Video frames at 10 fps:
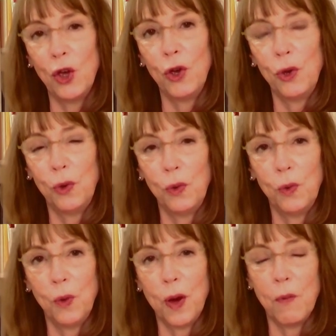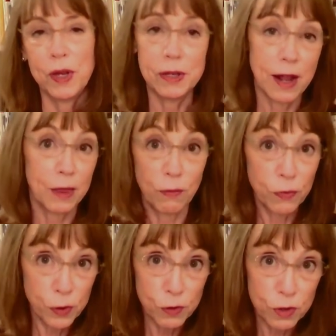who was not the
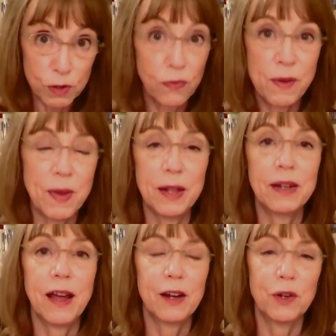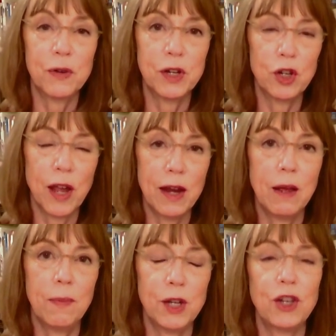first female doctor in
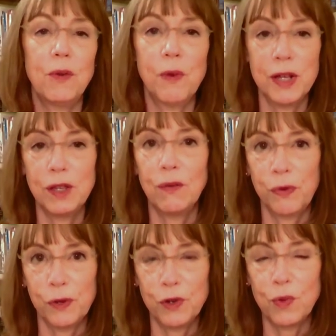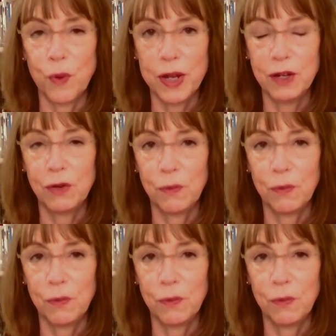China, but she was the first one to